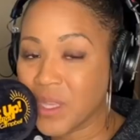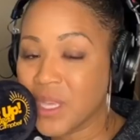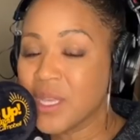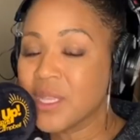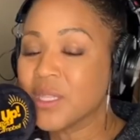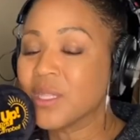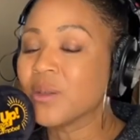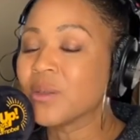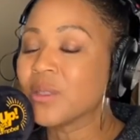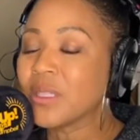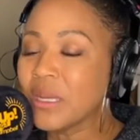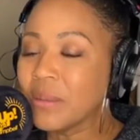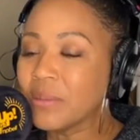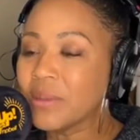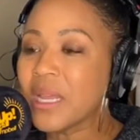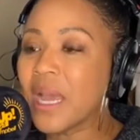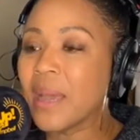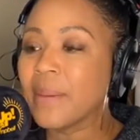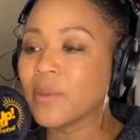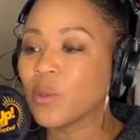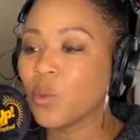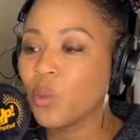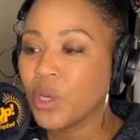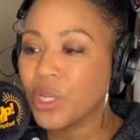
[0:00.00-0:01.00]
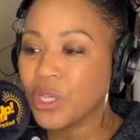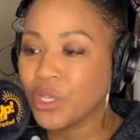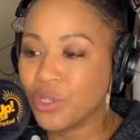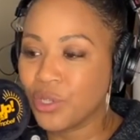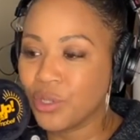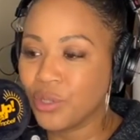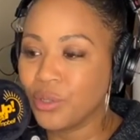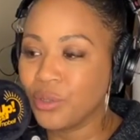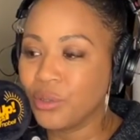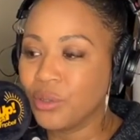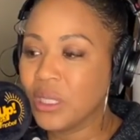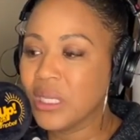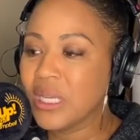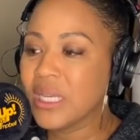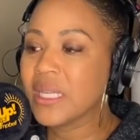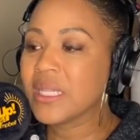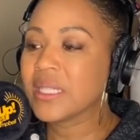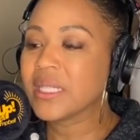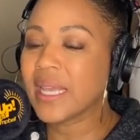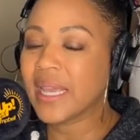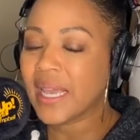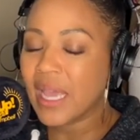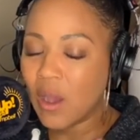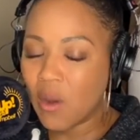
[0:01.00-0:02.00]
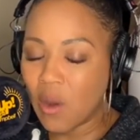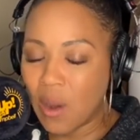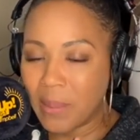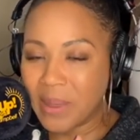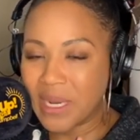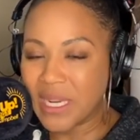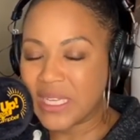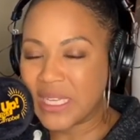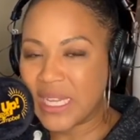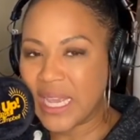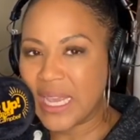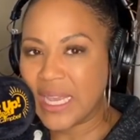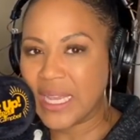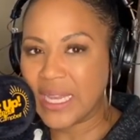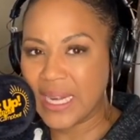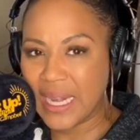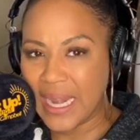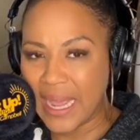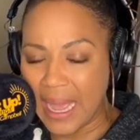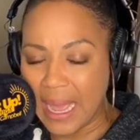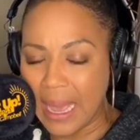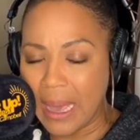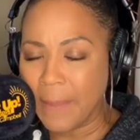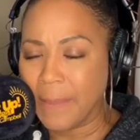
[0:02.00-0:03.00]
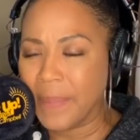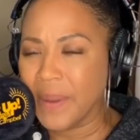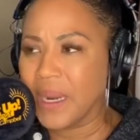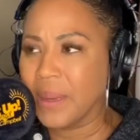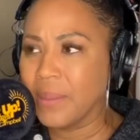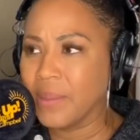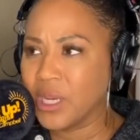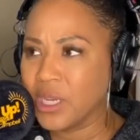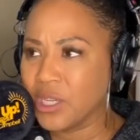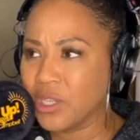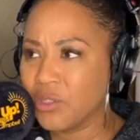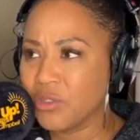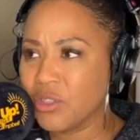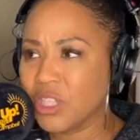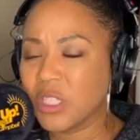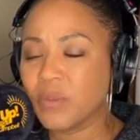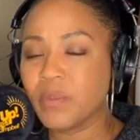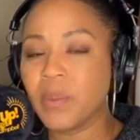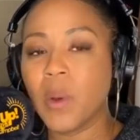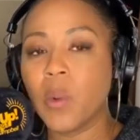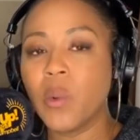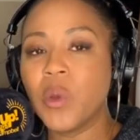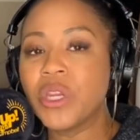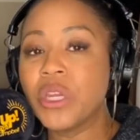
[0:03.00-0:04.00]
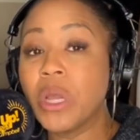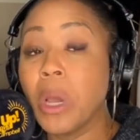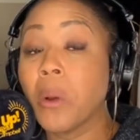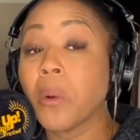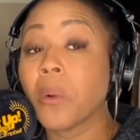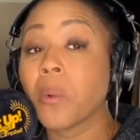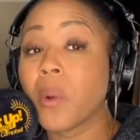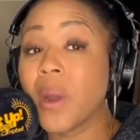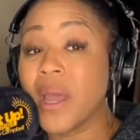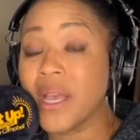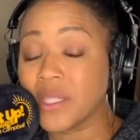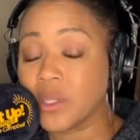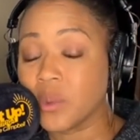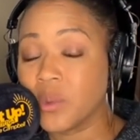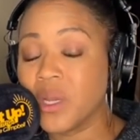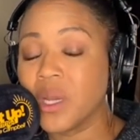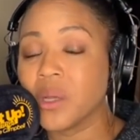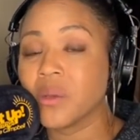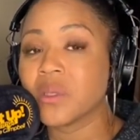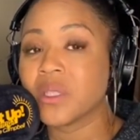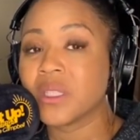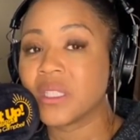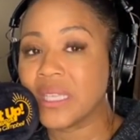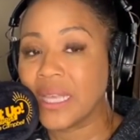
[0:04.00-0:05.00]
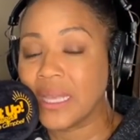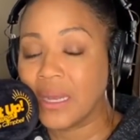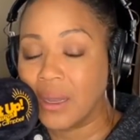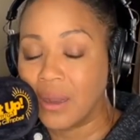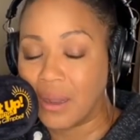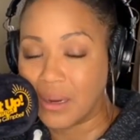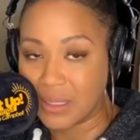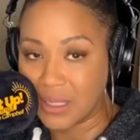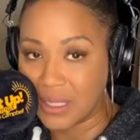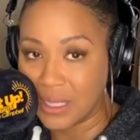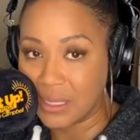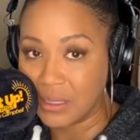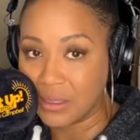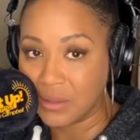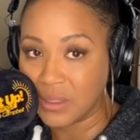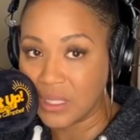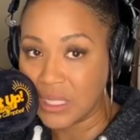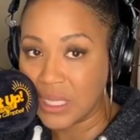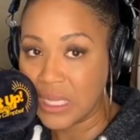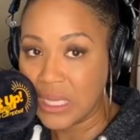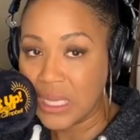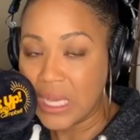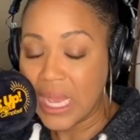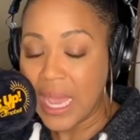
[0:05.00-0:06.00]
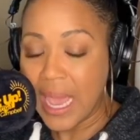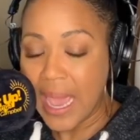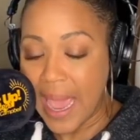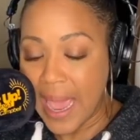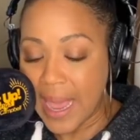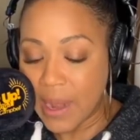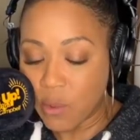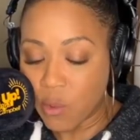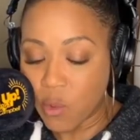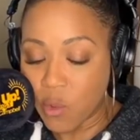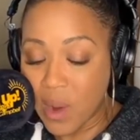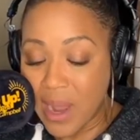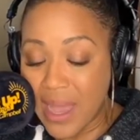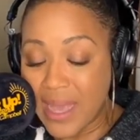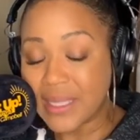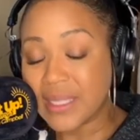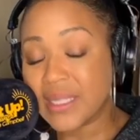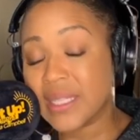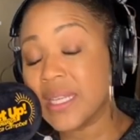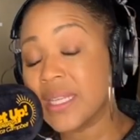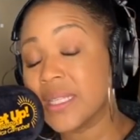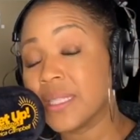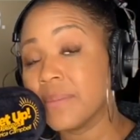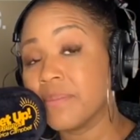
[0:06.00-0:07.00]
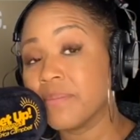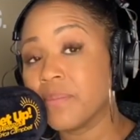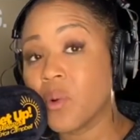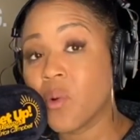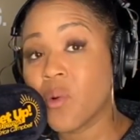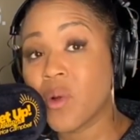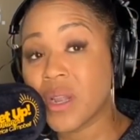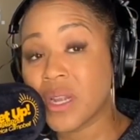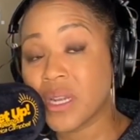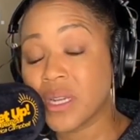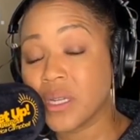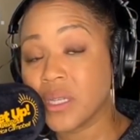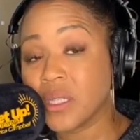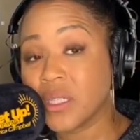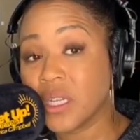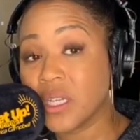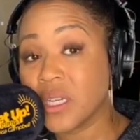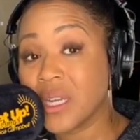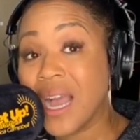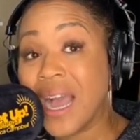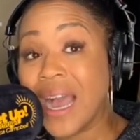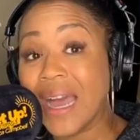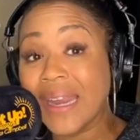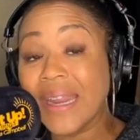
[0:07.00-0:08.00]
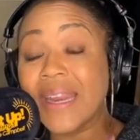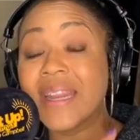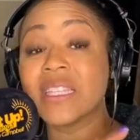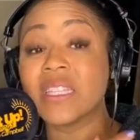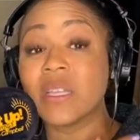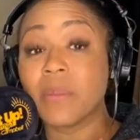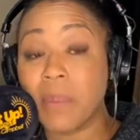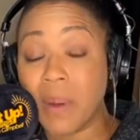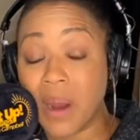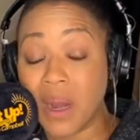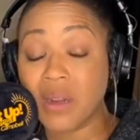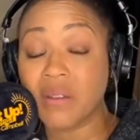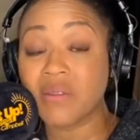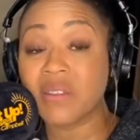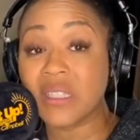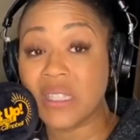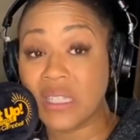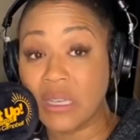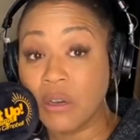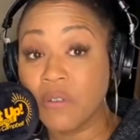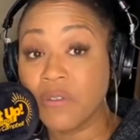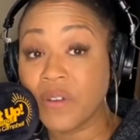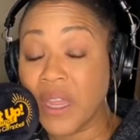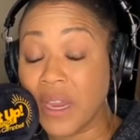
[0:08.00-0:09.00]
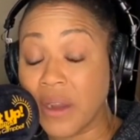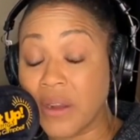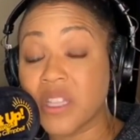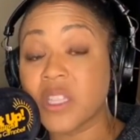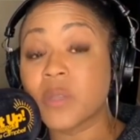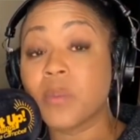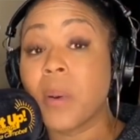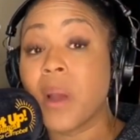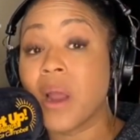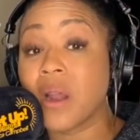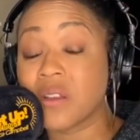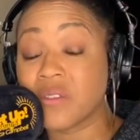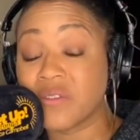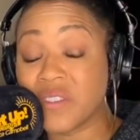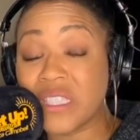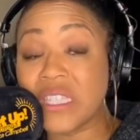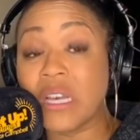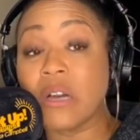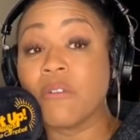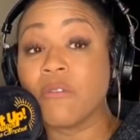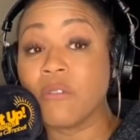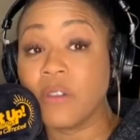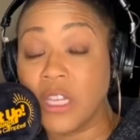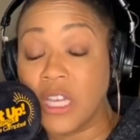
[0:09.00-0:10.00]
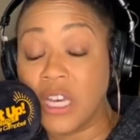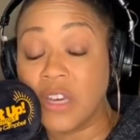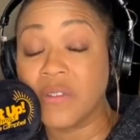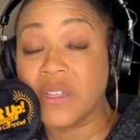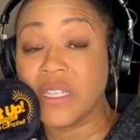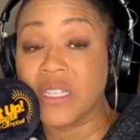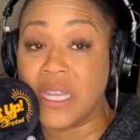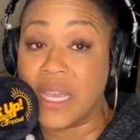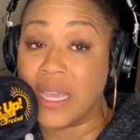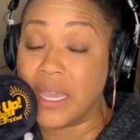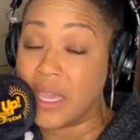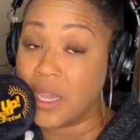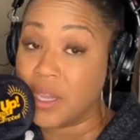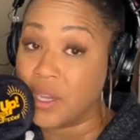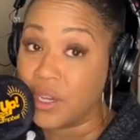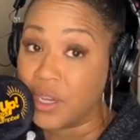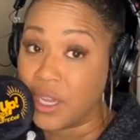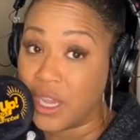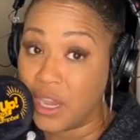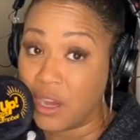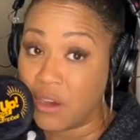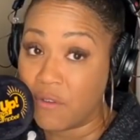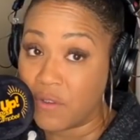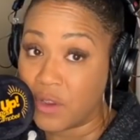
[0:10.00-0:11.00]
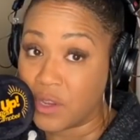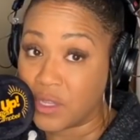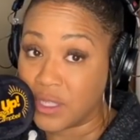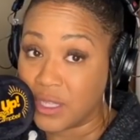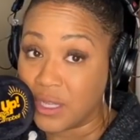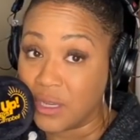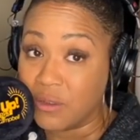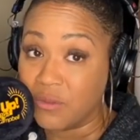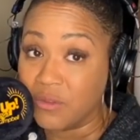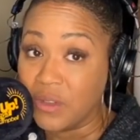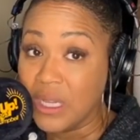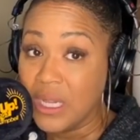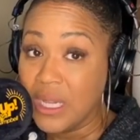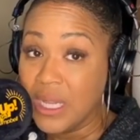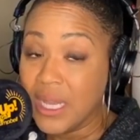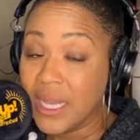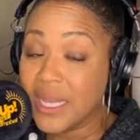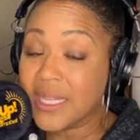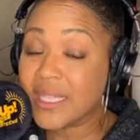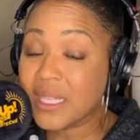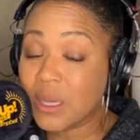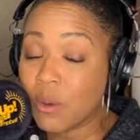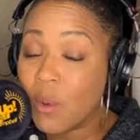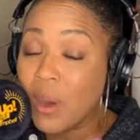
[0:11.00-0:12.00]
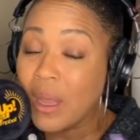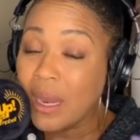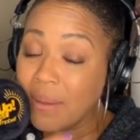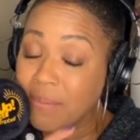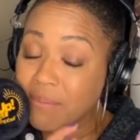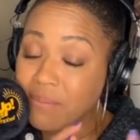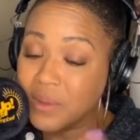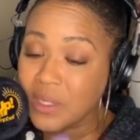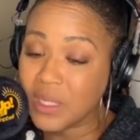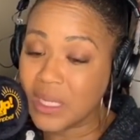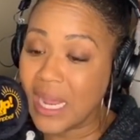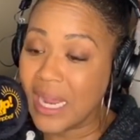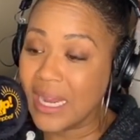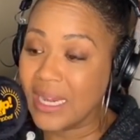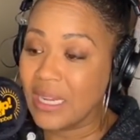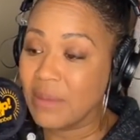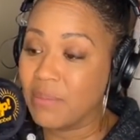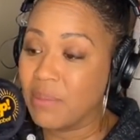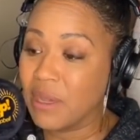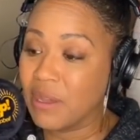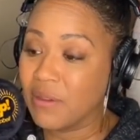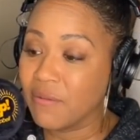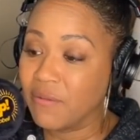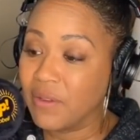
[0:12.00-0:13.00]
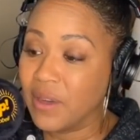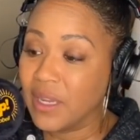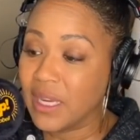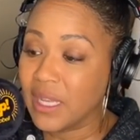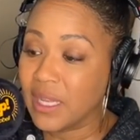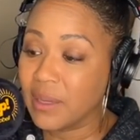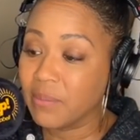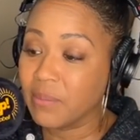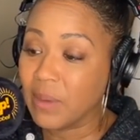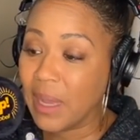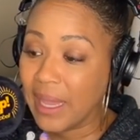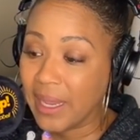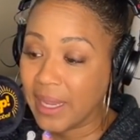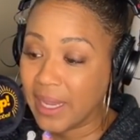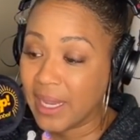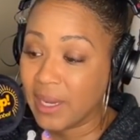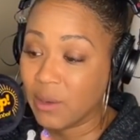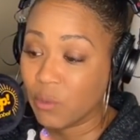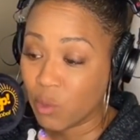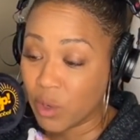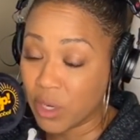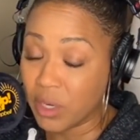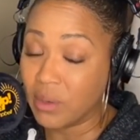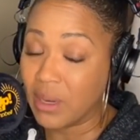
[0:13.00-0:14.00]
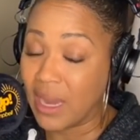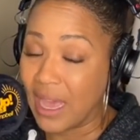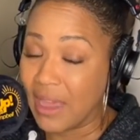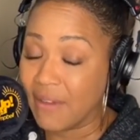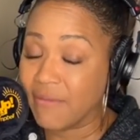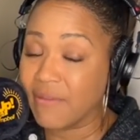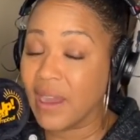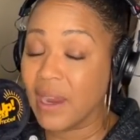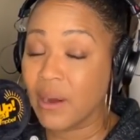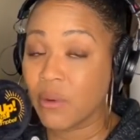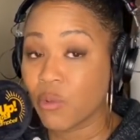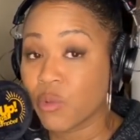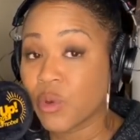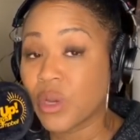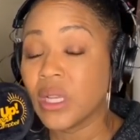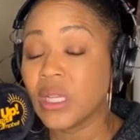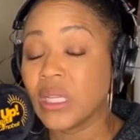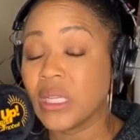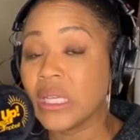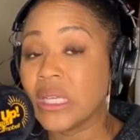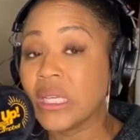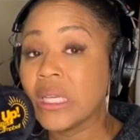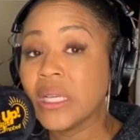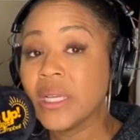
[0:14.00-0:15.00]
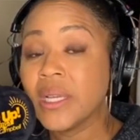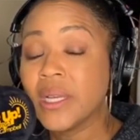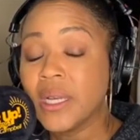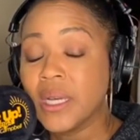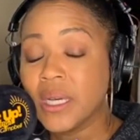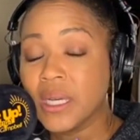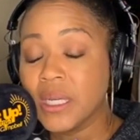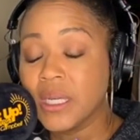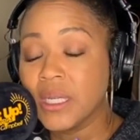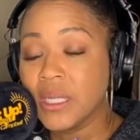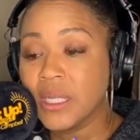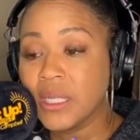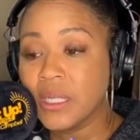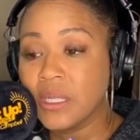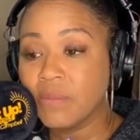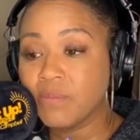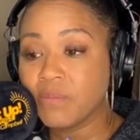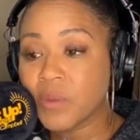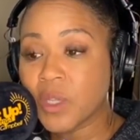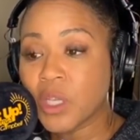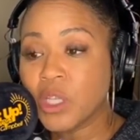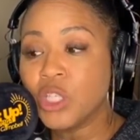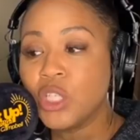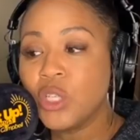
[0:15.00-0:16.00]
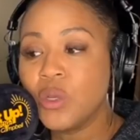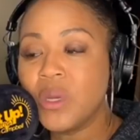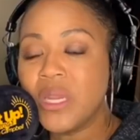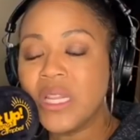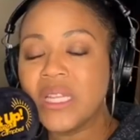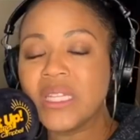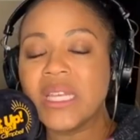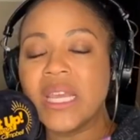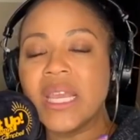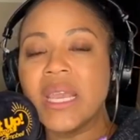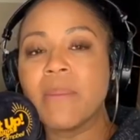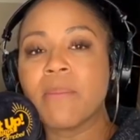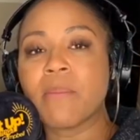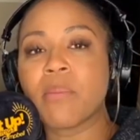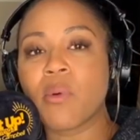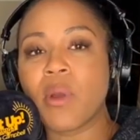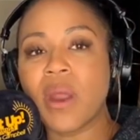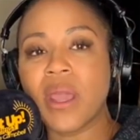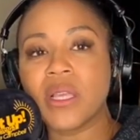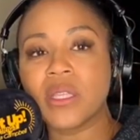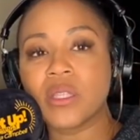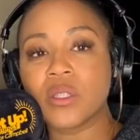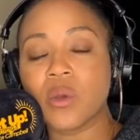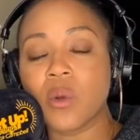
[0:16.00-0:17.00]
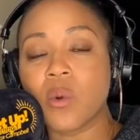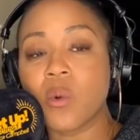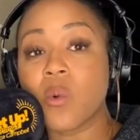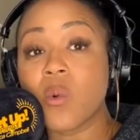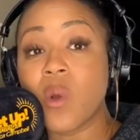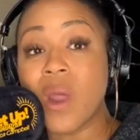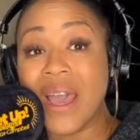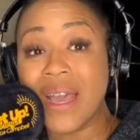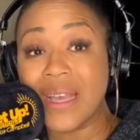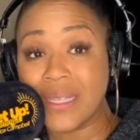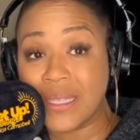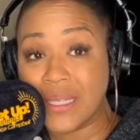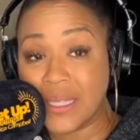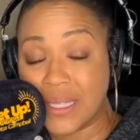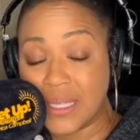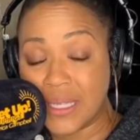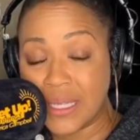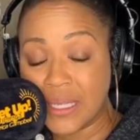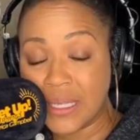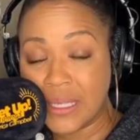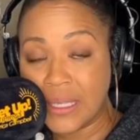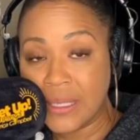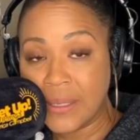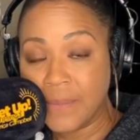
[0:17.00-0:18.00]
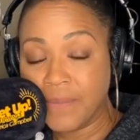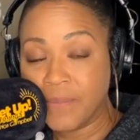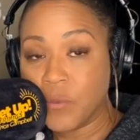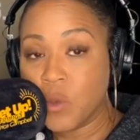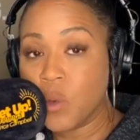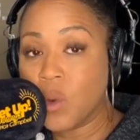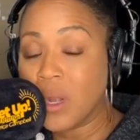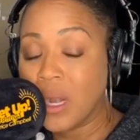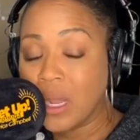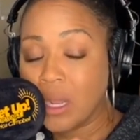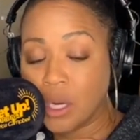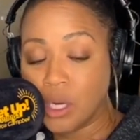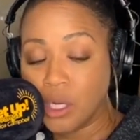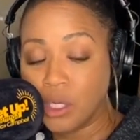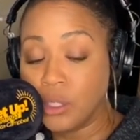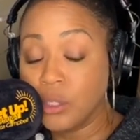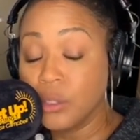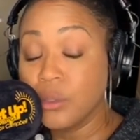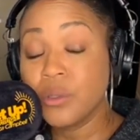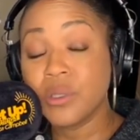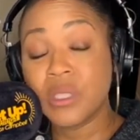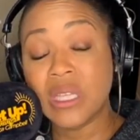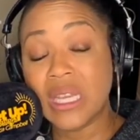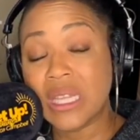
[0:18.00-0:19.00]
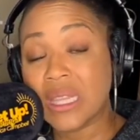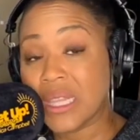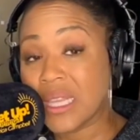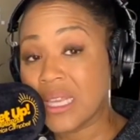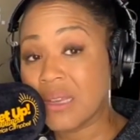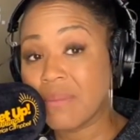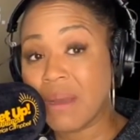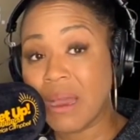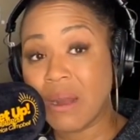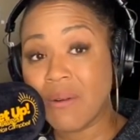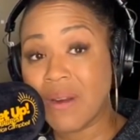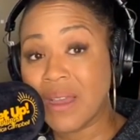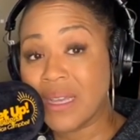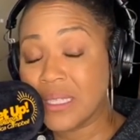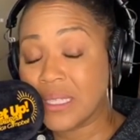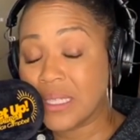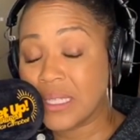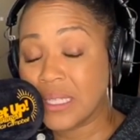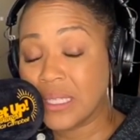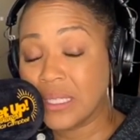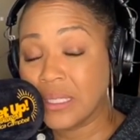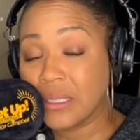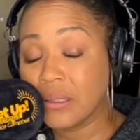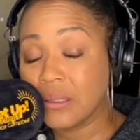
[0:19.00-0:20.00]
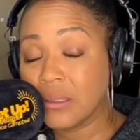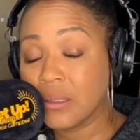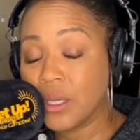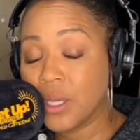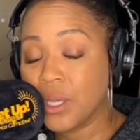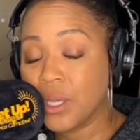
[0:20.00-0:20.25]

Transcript: So sometimes we do say, oh, I'm going to take a nap and I'm going to do this, but we don't rest. We don't settle ourselves. And rest is important to God. It is a part of self-care. It is part of self-love and taking good care of yourself. And so while I'm slightly being funny, like in real life, I really do need to embrace rest. You are not going to lose anything by resting.